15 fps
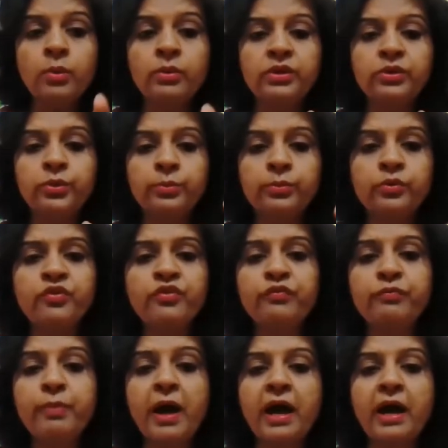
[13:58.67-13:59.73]
when you
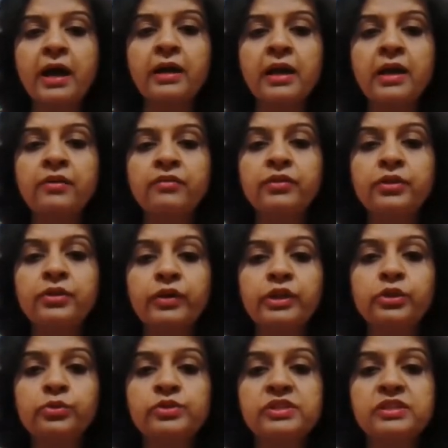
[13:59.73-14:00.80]
move back,
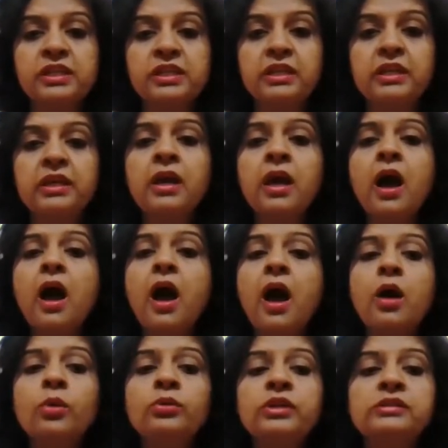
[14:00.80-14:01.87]
when you see
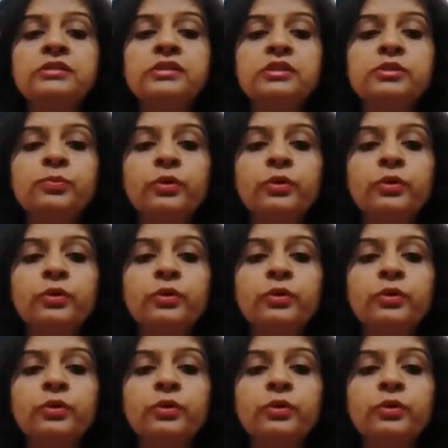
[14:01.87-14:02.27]
how does this